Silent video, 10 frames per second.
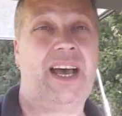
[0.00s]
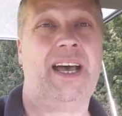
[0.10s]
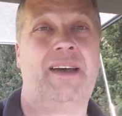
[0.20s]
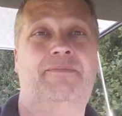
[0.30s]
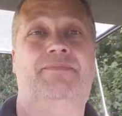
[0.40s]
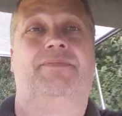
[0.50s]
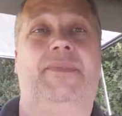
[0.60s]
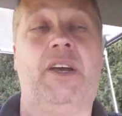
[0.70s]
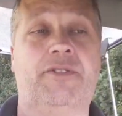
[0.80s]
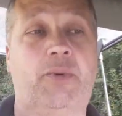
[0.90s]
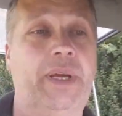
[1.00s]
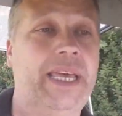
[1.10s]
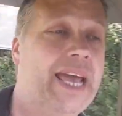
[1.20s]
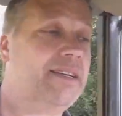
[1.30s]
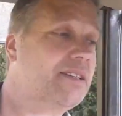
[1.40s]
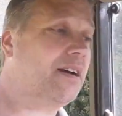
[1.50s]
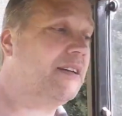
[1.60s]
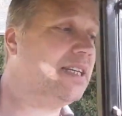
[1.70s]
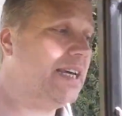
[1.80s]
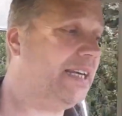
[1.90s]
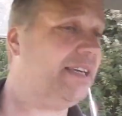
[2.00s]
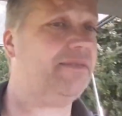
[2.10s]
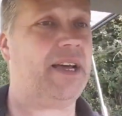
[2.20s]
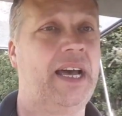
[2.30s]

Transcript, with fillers: um, over the weekend, ideally.